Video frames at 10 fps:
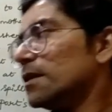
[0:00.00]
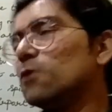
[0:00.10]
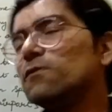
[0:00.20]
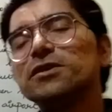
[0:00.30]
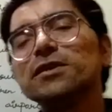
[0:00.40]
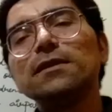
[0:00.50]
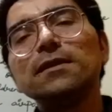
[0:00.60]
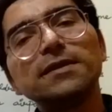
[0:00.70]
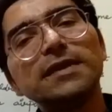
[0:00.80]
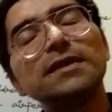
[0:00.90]
Now we shall
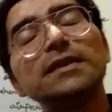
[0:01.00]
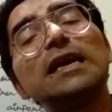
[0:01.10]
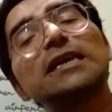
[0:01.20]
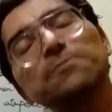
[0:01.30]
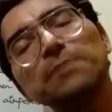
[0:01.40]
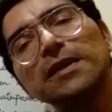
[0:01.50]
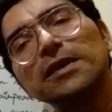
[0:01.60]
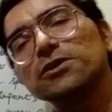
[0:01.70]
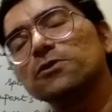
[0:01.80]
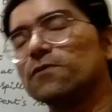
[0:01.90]
take the
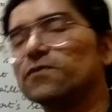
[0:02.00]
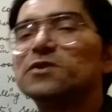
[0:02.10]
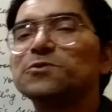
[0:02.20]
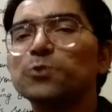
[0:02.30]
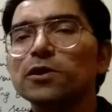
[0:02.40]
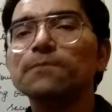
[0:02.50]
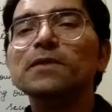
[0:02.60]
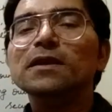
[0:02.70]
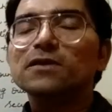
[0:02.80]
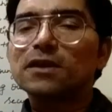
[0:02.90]
explanation of this
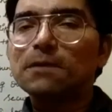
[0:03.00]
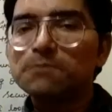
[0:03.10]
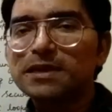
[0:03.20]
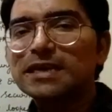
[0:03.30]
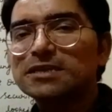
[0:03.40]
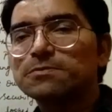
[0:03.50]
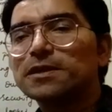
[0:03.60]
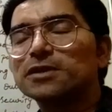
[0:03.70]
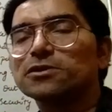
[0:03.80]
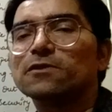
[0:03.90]
poem, complete
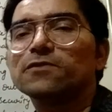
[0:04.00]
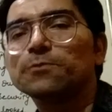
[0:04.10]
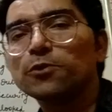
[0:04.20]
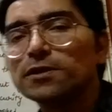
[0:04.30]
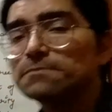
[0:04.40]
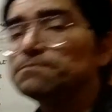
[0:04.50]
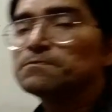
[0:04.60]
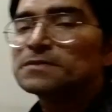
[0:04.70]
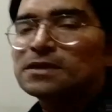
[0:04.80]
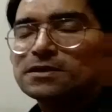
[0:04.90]
explanation of the poem.
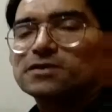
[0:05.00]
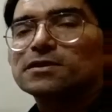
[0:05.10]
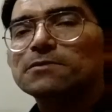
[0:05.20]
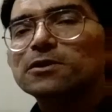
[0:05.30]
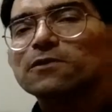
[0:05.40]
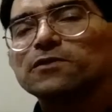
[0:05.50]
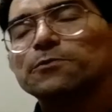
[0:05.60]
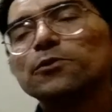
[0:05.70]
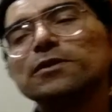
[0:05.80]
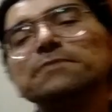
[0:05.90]
The summary of the
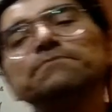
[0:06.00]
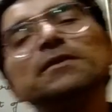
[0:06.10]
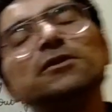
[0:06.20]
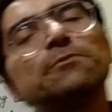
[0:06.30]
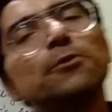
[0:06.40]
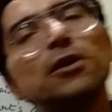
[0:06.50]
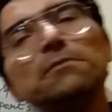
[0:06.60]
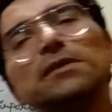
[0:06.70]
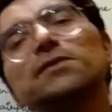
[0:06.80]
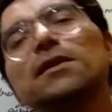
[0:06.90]
poem. The
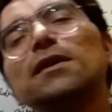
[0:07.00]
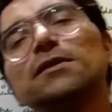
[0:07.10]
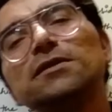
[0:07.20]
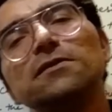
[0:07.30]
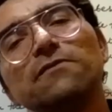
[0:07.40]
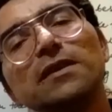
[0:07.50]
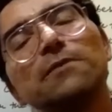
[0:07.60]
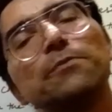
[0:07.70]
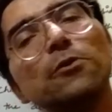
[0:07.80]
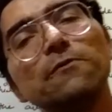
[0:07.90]
poem starts when
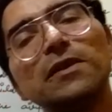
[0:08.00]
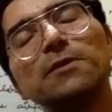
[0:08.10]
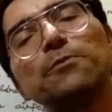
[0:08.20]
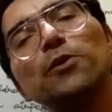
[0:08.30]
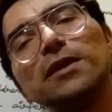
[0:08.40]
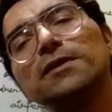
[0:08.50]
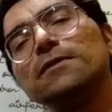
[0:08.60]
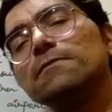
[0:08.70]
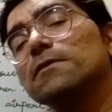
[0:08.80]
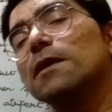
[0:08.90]
the poet
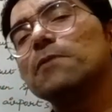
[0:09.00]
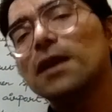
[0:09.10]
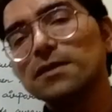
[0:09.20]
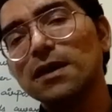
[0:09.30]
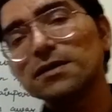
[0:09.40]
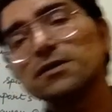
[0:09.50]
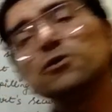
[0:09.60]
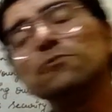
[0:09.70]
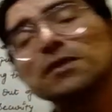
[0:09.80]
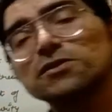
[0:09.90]
Kamala Das,
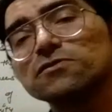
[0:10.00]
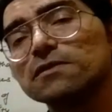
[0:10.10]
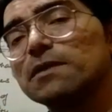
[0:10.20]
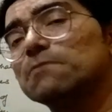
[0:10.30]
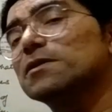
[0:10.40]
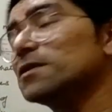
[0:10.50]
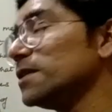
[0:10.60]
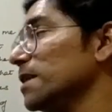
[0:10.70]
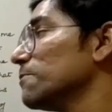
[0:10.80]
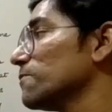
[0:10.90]
you must remember the
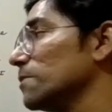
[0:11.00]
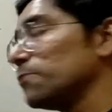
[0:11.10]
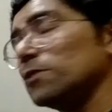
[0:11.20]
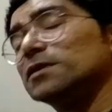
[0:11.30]
name of the